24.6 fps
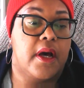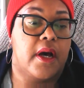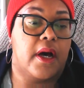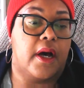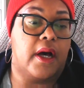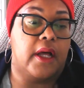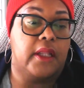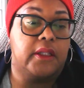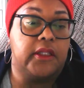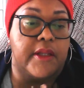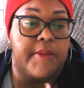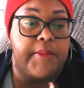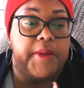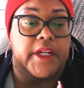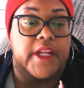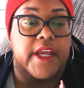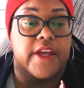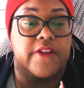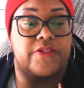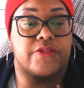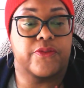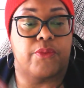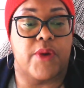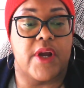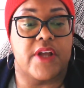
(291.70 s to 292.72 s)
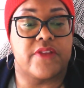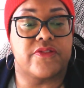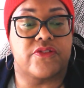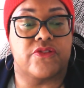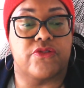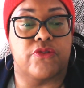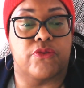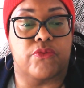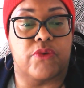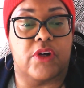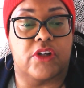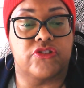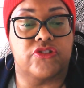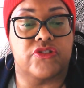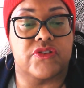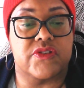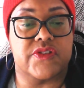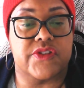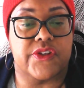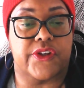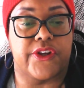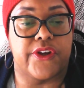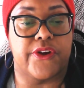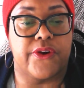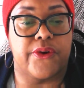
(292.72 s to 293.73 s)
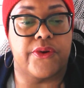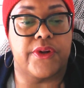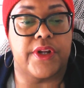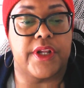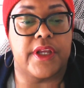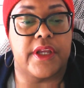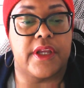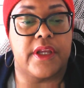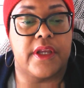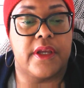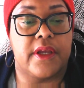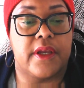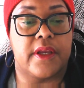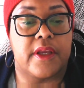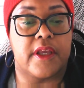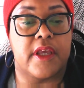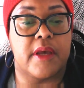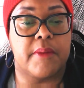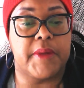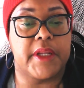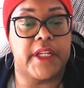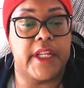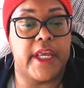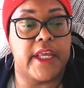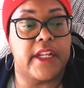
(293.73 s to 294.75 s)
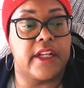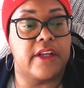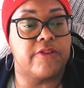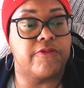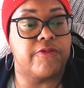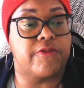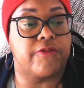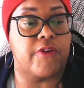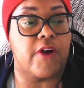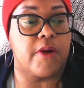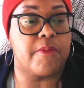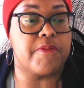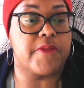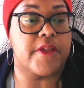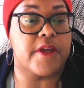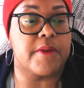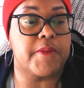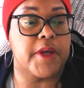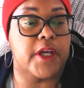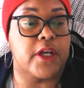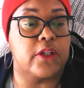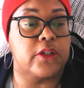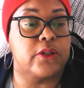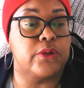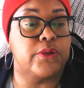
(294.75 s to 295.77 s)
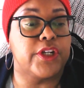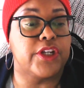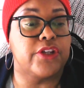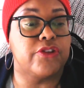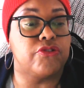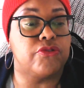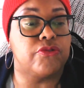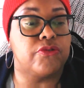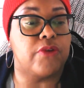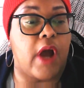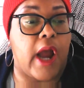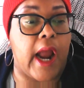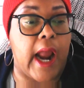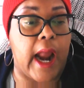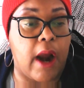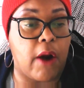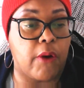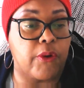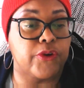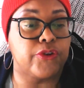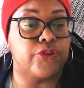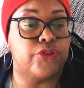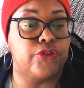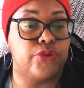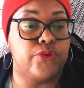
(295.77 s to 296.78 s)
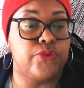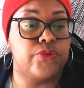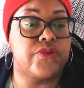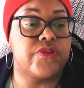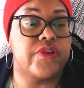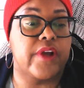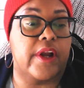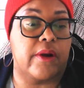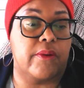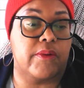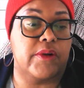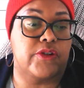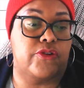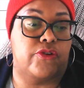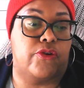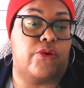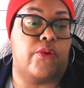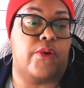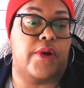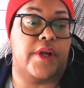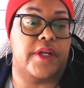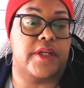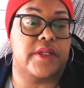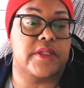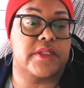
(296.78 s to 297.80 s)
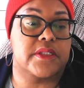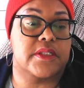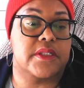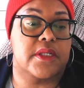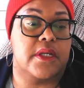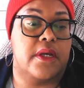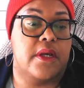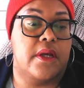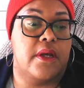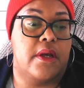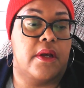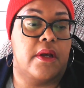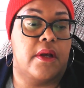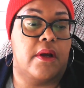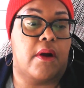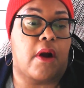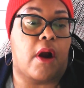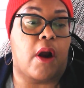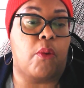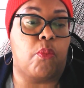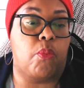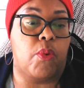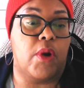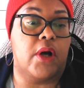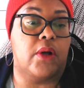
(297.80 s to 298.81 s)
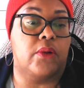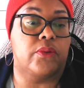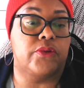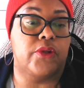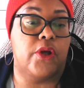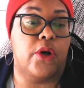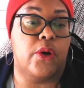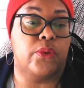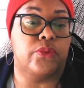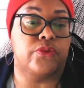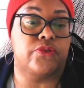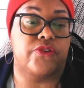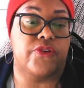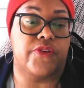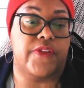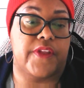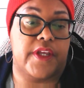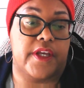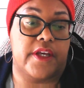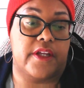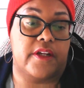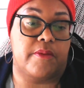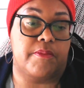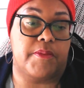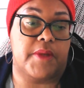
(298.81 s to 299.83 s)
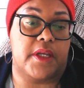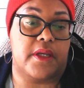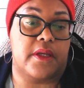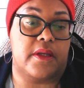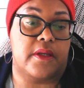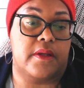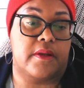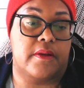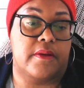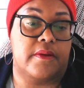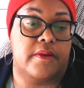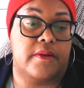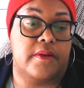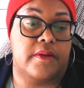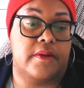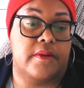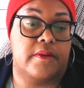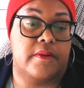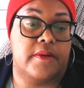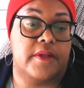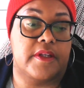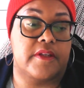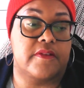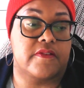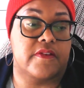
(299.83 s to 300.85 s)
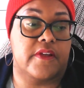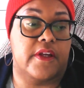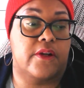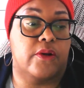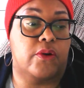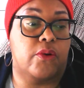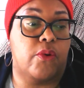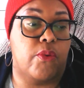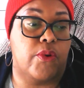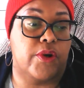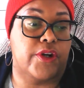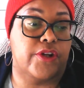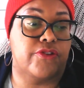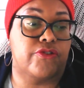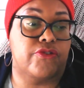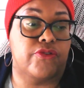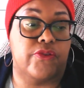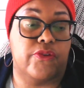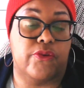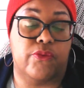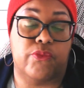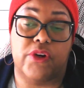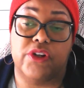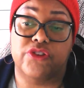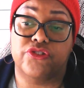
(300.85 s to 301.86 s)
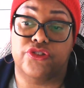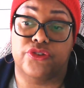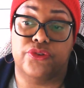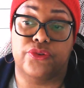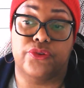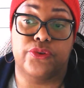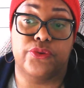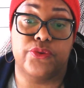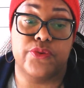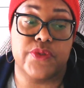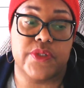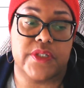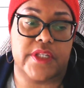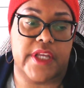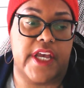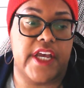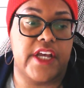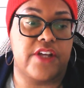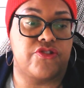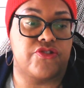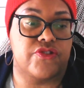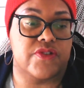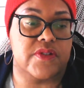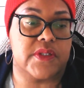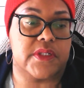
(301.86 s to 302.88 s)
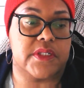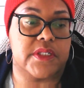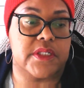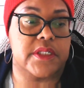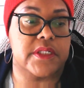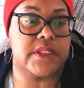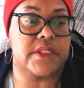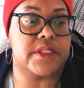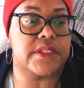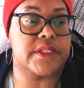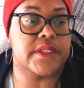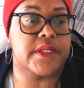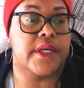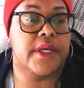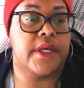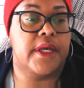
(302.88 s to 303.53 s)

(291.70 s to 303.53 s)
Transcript: eliminate threats to Russia's security emanating from them, including our new territories, are well known to the enemy, he said, according to the Russian news agencies.